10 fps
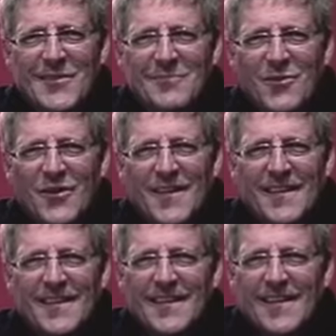Good
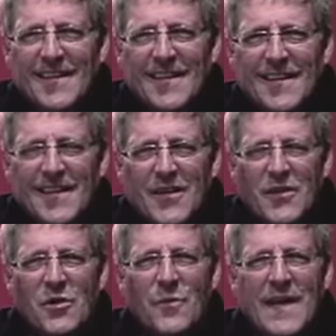morning.
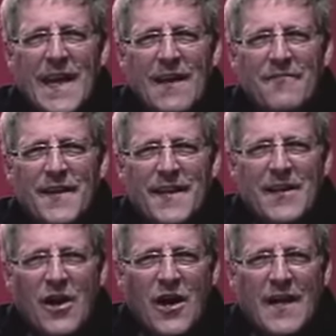You know, we have a
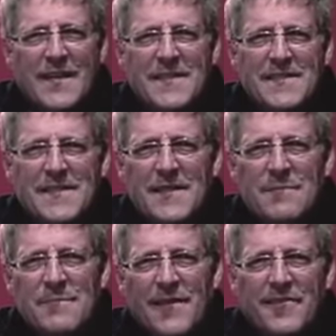hockey
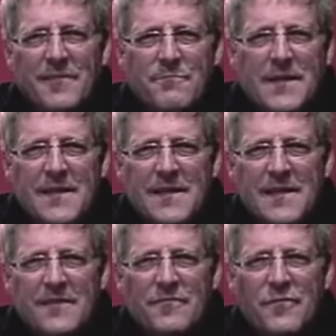team that's
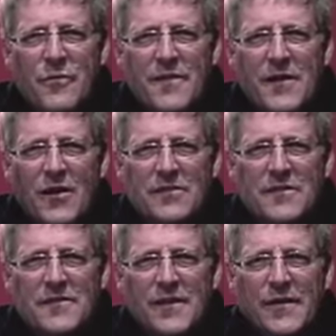competing for the All
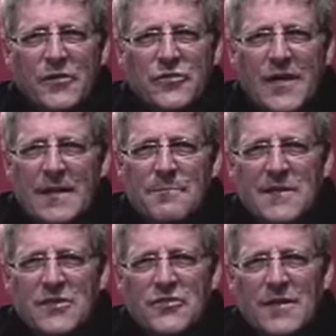Ontario
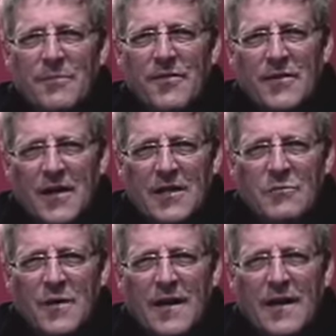Championships in
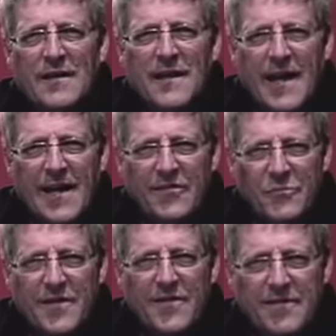Ottawa as
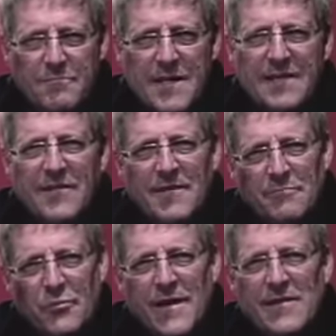we meet and
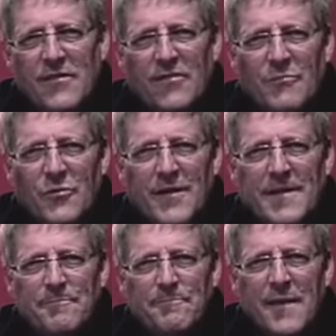pray this
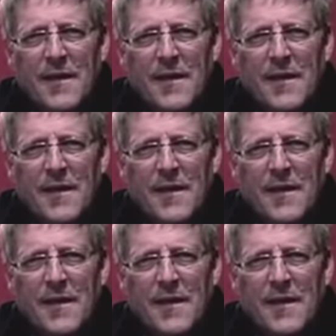morning.